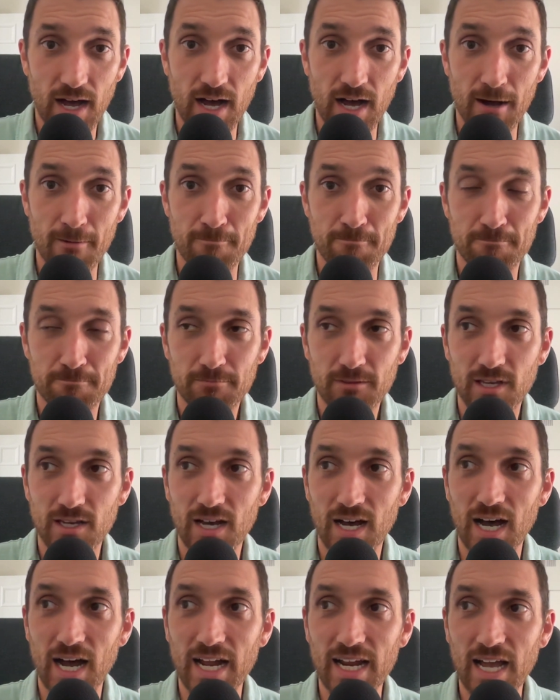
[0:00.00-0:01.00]

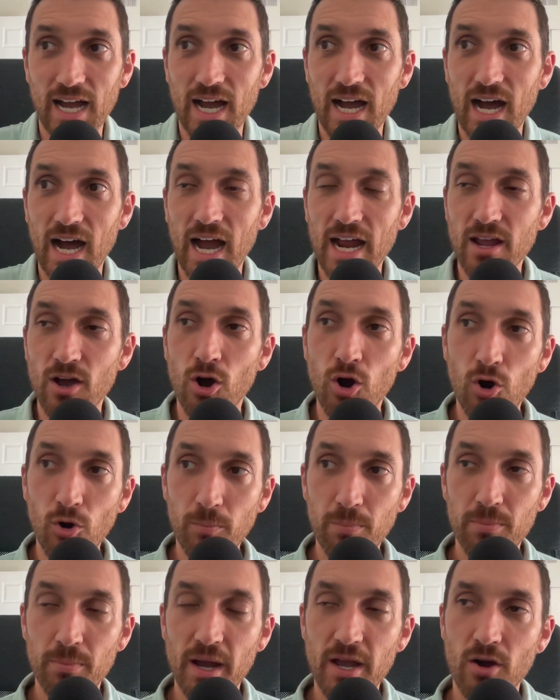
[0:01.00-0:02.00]
my
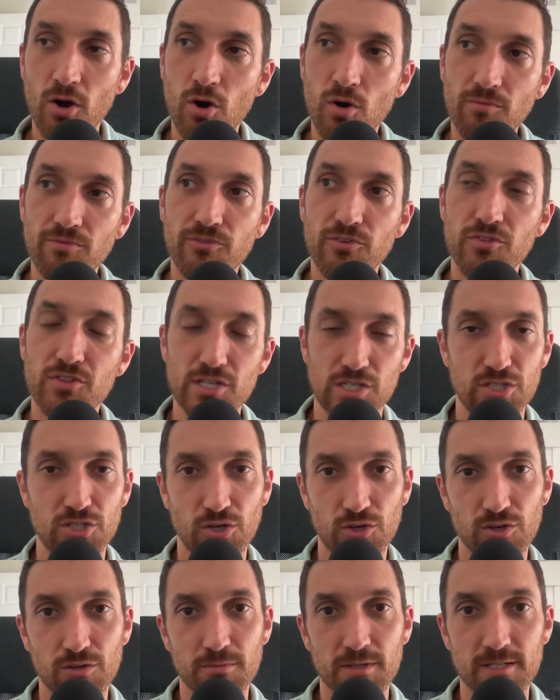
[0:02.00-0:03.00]
hope for this
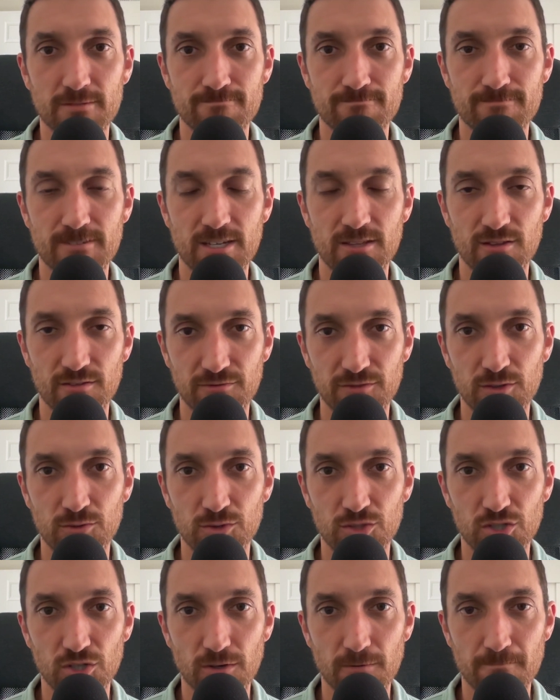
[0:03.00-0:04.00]
tournament in the
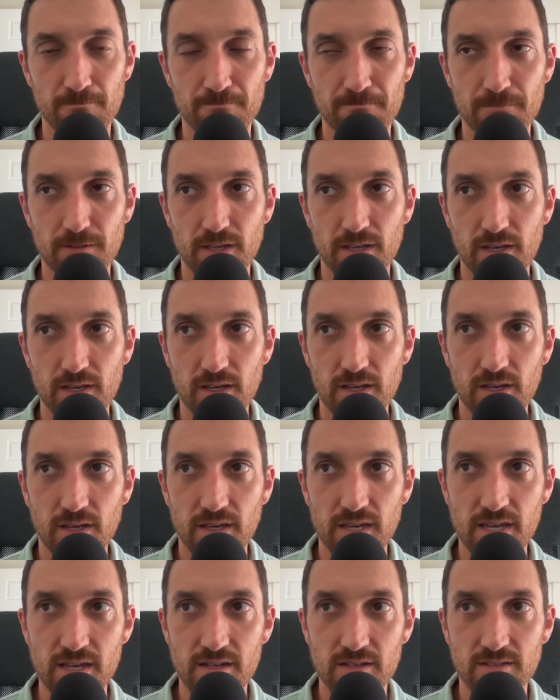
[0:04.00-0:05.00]
future
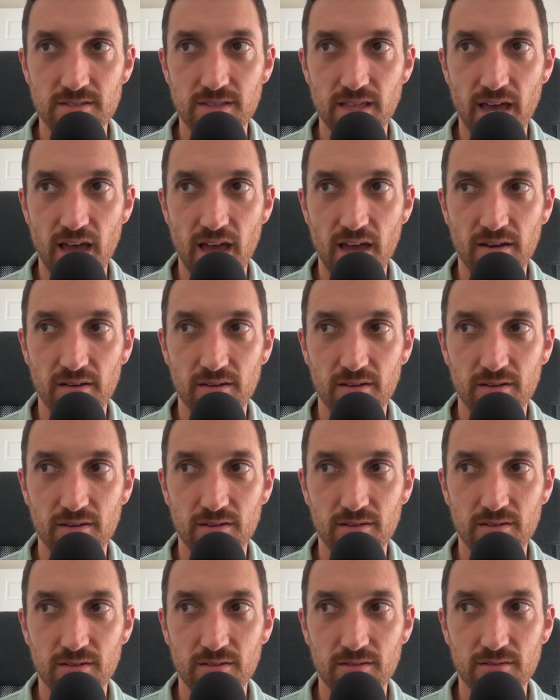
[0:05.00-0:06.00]
is that
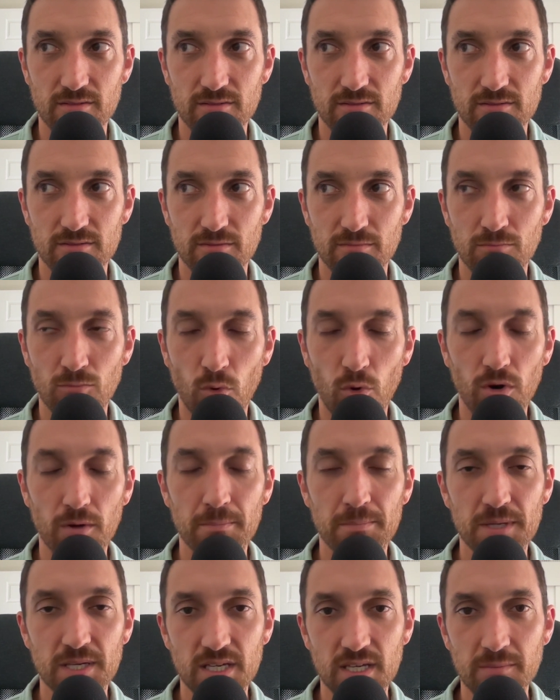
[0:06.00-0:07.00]

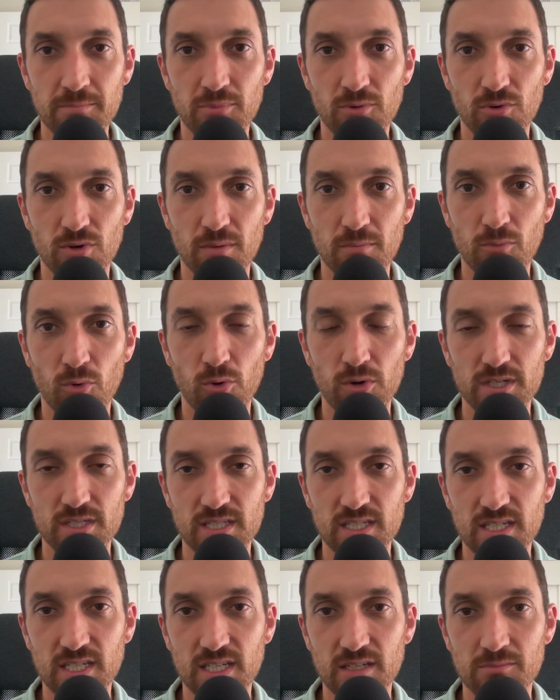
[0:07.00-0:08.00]
more people and more
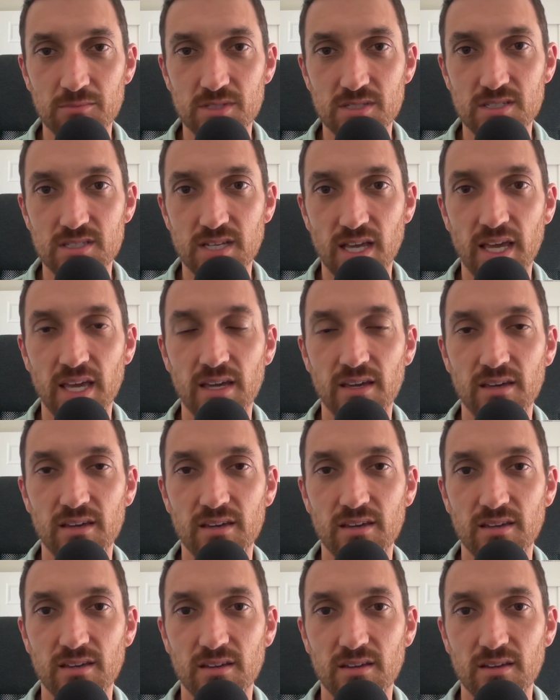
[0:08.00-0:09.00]
teams
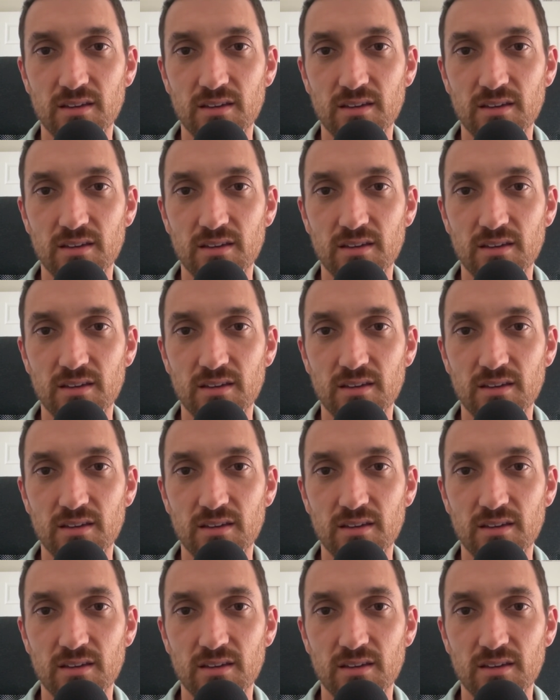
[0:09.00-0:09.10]
take